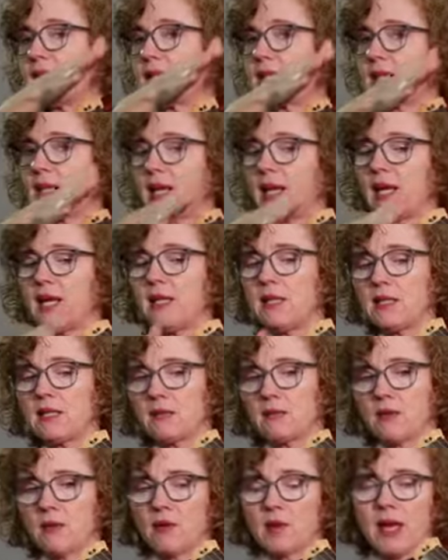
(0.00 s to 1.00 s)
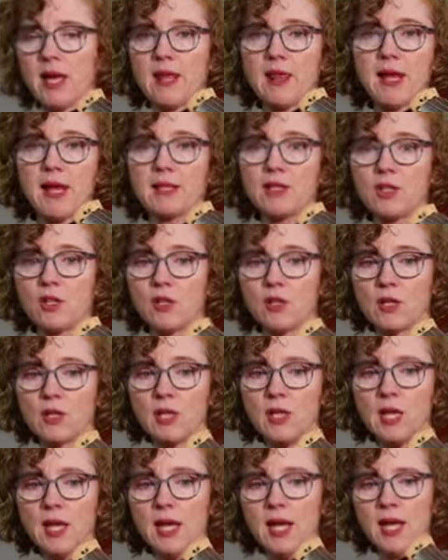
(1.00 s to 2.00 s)
slant. Okay, that's
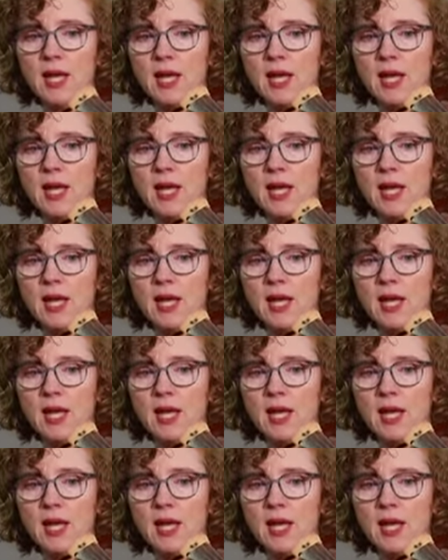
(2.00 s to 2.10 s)
good.